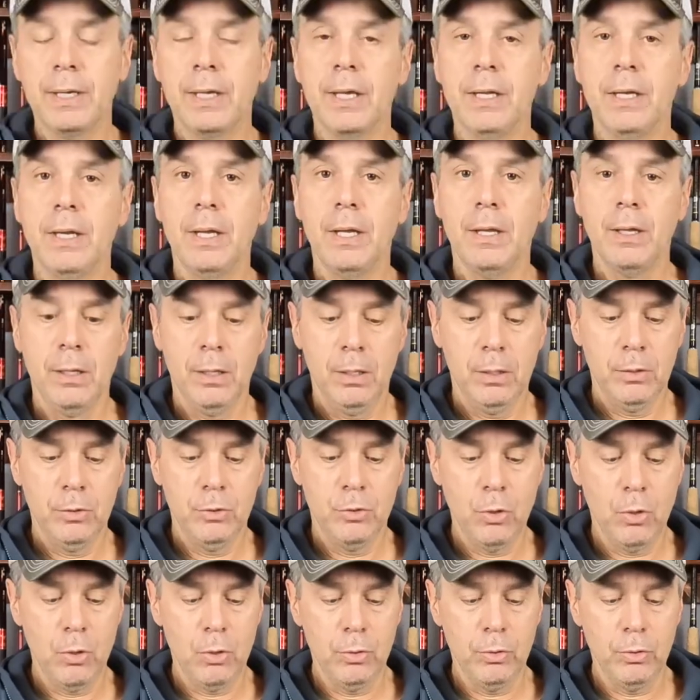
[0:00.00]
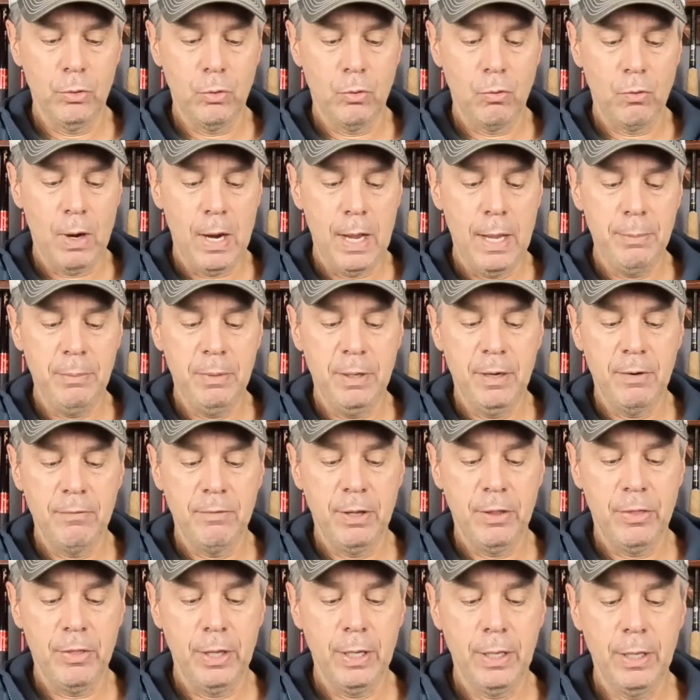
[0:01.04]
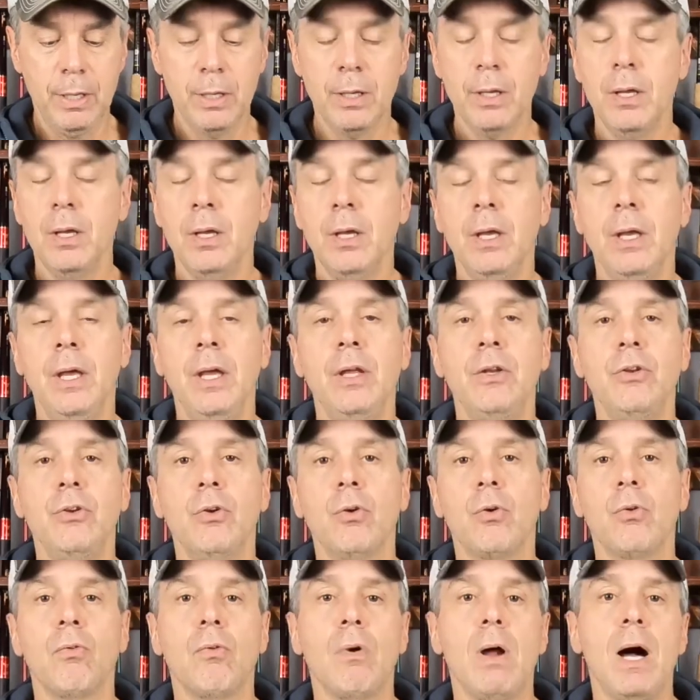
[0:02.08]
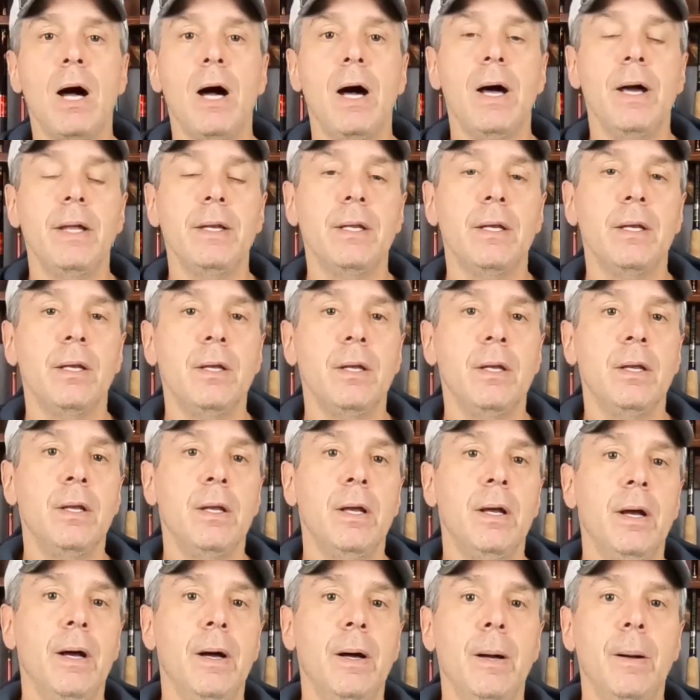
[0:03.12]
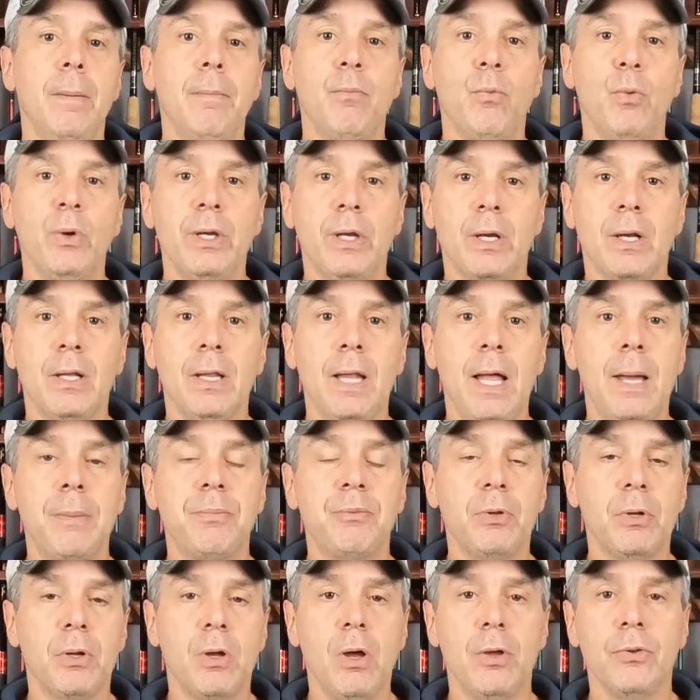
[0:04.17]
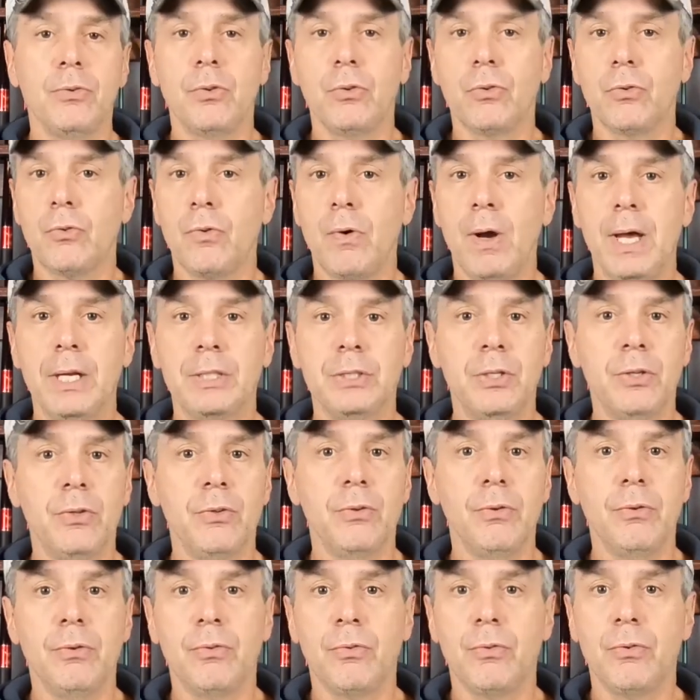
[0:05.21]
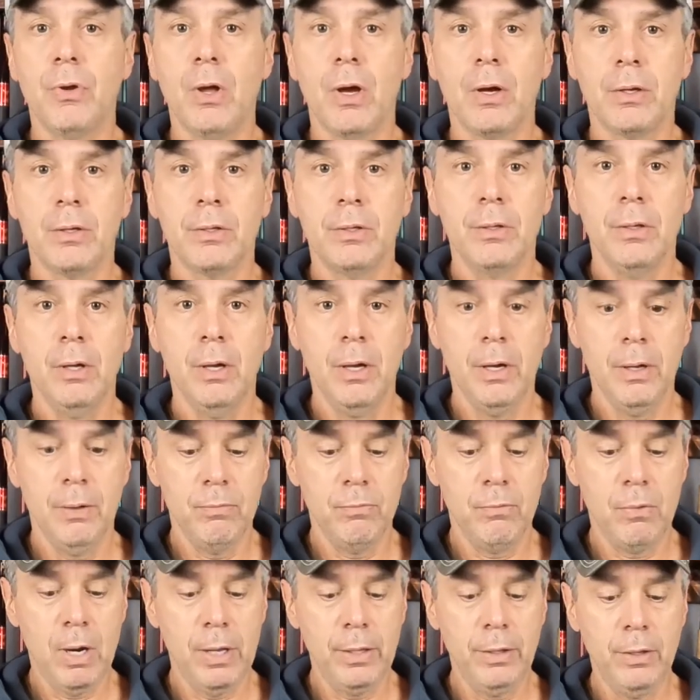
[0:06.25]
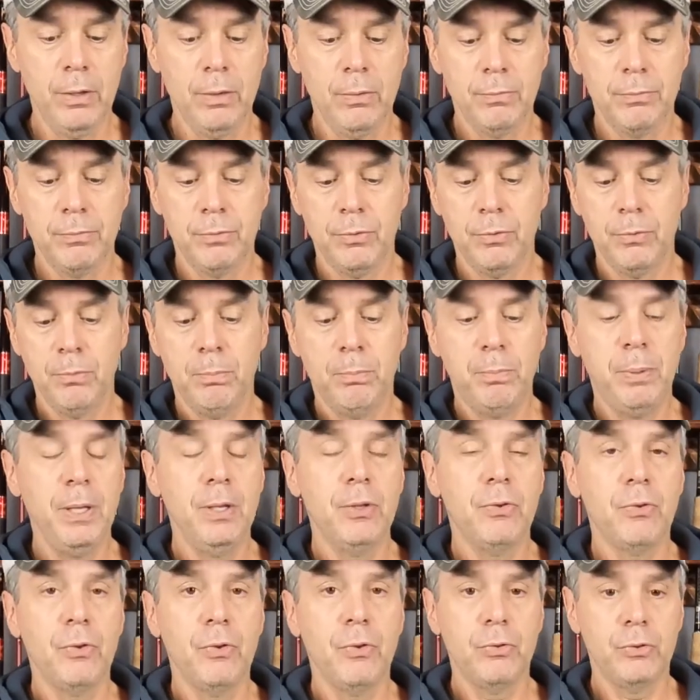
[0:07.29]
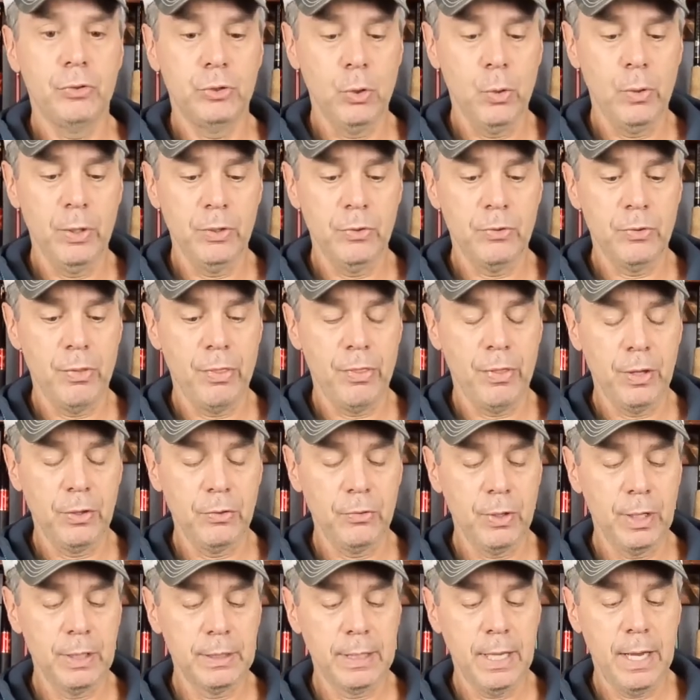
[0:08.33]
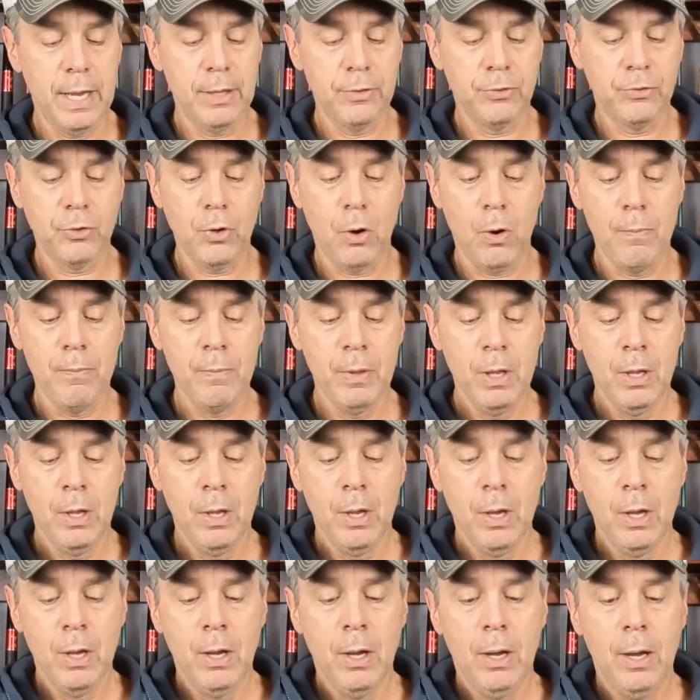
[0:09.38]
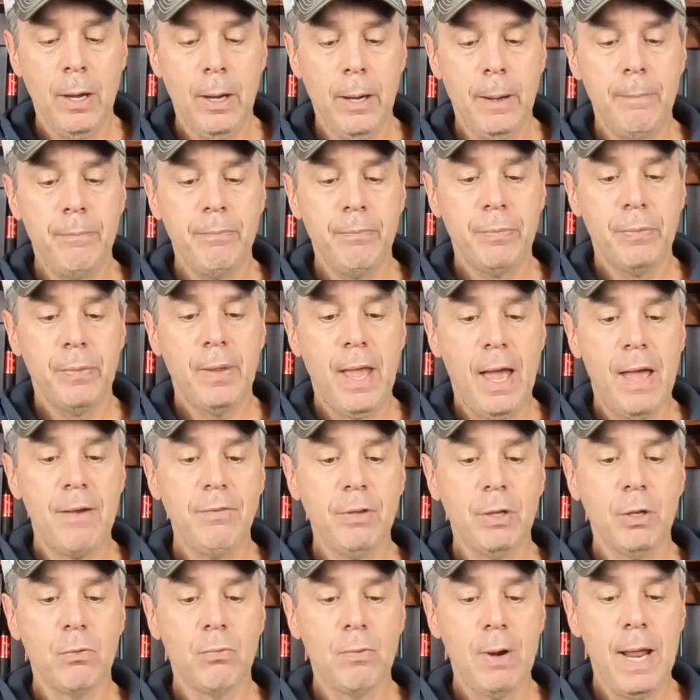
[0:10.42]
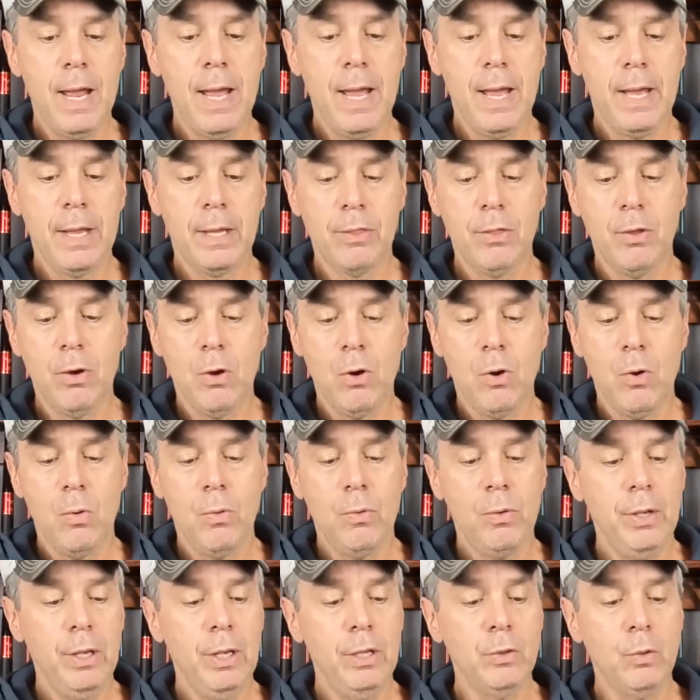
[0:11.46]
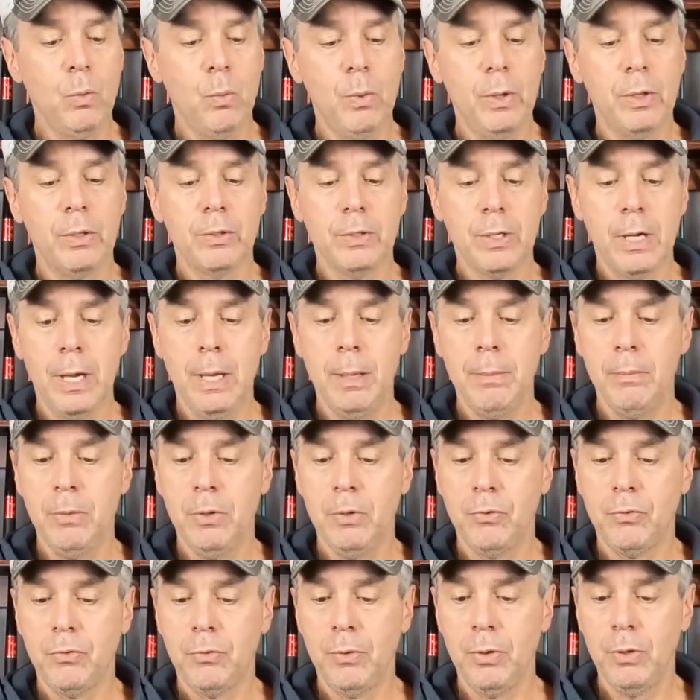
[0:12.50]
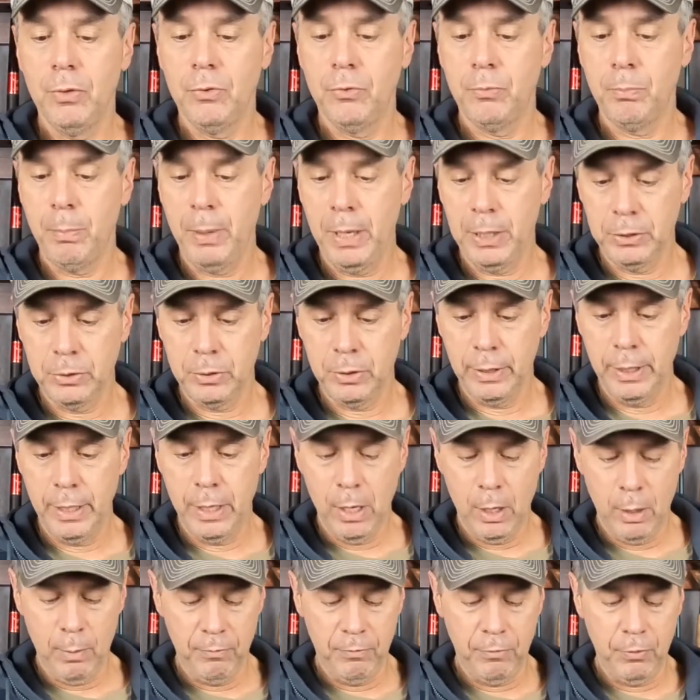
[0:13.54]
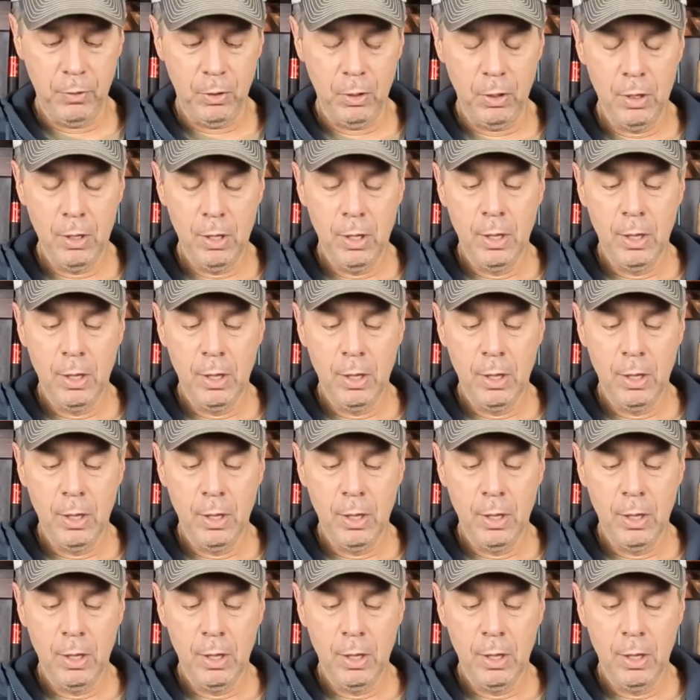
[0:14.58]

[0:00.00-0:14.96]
getting dirt and grime and everything in your rod um, when you collapse it causing scratches and stuck uh, you know pieces, joints and things like that. So um, having a rag though in the wintertime is especially helpful